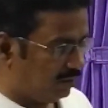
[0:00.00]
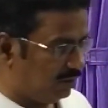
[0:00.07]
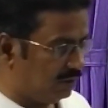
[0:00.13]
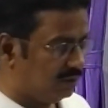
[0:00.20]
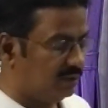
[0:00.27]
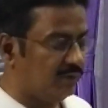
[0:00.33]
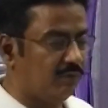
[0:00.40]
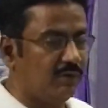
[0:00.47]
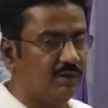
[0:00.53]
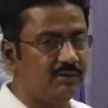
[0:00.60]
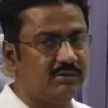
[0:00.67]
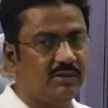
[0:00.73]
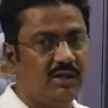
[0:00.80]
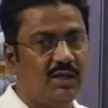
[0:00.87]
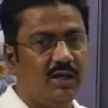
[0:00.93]
All
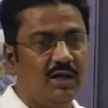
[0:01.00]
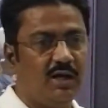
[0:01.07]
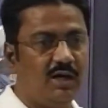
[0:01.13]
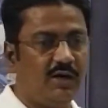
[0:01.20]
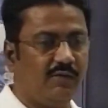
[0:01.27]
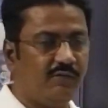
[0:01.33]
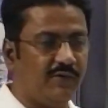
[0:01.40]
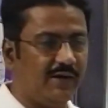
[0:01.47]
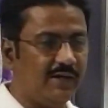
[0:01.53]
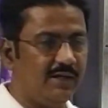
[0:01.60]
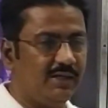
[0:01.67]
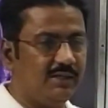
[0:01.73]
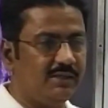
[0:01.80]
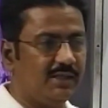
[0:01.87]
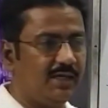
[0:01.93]
rivers are
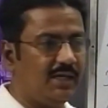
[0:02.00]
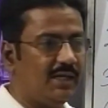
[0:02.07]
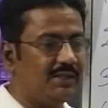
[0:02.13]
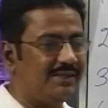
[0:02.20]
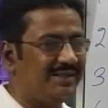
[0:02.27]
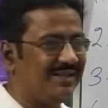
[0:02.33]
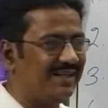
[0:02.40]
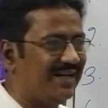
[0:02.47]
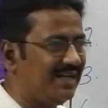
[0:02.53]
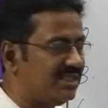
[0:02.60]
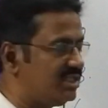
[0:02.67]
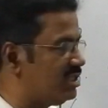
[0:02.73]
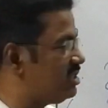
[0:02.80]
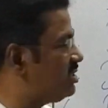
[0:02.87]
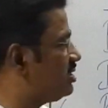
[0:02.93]
finally there, and the
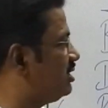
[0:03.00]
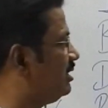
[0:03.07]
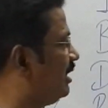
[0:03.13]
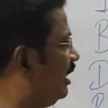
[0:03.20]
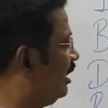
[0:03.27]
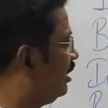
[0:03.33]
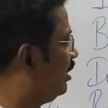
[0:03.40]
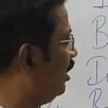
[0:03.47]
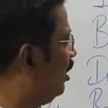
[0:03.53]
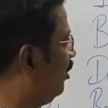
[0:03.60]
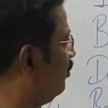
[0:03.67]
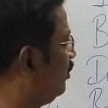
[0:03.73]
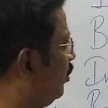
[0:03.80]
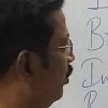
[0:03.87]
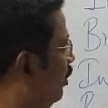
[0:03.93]
largest delta
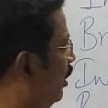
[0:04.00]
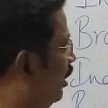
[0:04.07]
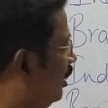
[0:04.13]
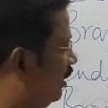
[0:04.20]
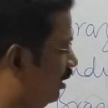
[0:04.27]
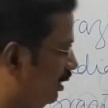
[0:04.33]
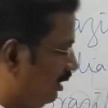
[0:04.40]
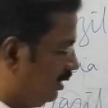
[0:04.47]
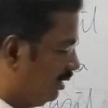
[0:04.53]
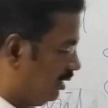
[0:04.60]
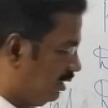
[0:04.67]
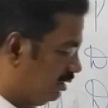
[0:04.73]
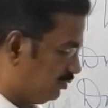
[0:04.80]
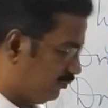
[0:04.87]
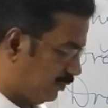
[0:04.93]
of the world
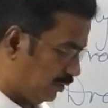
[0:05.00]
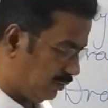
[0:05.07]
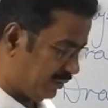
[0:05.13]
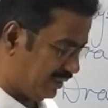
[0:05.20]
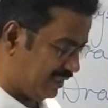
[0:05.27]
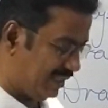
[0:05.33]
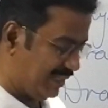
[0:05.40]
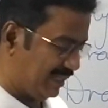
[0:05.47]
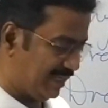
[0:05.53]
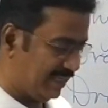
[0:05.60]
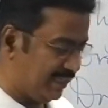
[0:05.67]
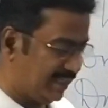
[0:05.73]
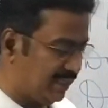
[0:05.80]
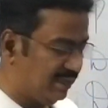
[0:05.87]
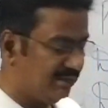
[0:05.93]
is found in
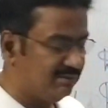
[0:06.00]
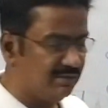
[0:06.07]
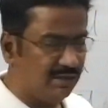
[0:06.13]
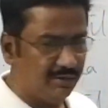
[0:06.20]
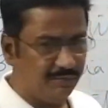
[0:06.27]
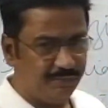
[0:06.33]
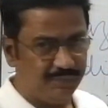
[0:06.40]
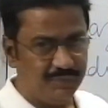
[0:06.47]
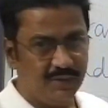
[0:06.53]
India itself,